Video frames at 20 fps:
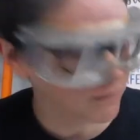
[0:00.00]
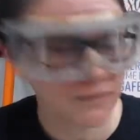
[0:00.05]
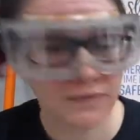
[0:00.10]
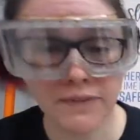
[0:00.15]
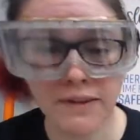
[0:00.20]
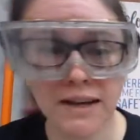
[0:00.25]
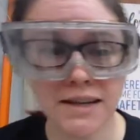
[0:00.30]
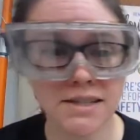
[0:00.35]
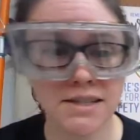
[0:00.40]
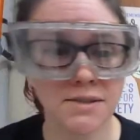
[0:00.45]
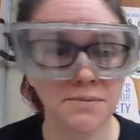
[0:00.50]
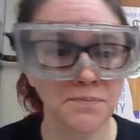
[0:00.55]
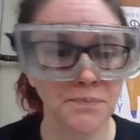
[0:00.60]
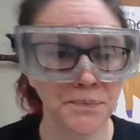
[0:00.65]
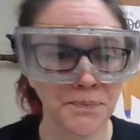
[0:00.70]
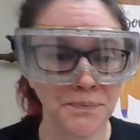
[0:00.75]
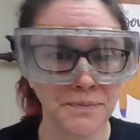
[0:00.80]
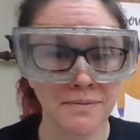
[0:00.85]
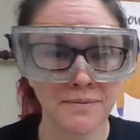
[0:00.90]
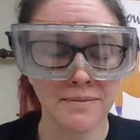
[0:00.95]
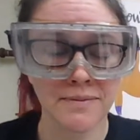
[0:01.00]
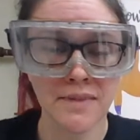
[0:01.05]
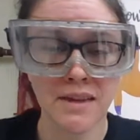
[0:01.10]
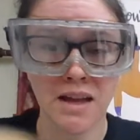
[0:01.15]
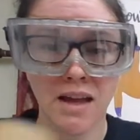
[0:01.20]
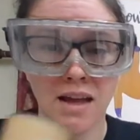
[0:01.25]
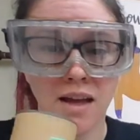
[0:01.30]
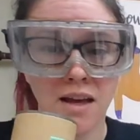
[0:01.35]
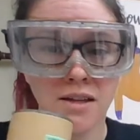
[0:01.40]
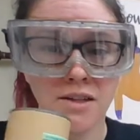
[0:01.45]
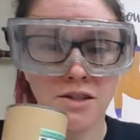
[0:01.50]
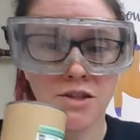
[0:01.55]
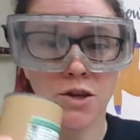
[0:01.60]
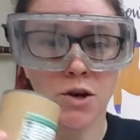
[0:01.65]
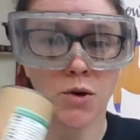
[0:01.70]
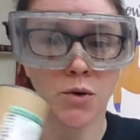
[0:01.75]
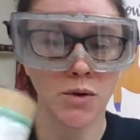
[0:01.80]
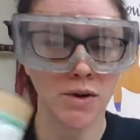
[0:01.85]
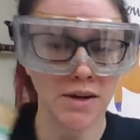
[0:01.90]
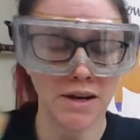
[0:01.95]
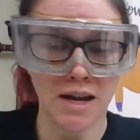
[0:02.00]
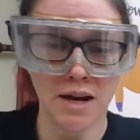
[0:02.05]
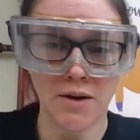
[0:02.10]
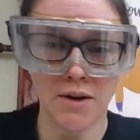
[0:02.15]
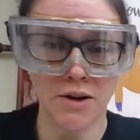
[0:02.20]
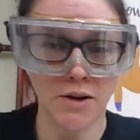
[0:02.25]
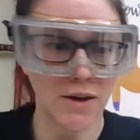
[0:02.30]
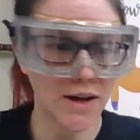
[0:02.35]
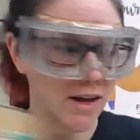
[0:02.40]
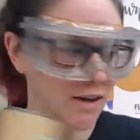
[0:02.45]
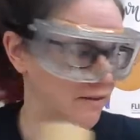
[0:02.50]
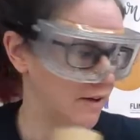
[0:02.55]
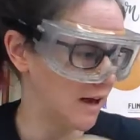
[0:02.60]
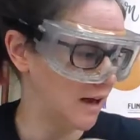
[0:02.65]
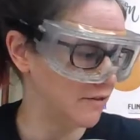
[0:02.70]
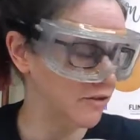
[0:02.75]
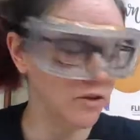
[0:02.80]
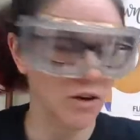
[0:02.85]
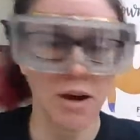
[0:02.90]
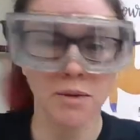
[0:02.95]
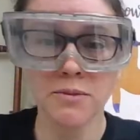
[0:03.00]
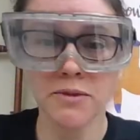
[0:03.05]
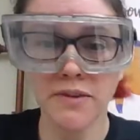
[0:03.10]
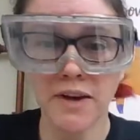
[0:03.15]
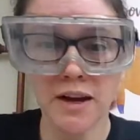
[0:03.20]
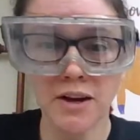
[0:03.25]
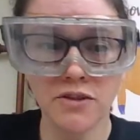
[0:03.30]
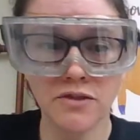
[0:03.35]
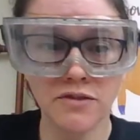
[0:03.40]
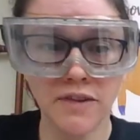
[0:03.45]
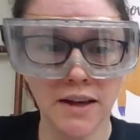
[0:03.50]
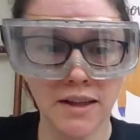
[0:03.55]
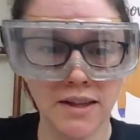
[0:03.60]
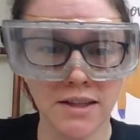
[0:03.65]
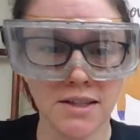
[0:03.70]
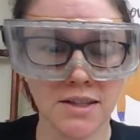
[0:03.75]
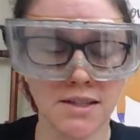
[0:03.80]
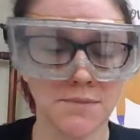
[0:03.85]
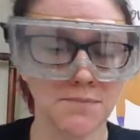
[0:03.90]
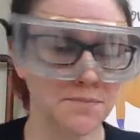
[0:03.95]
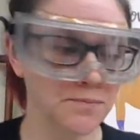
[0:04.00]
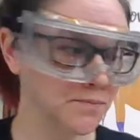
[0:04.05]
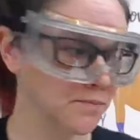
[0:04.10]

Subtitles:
Nice. So now I know I have half a gram of iron filings.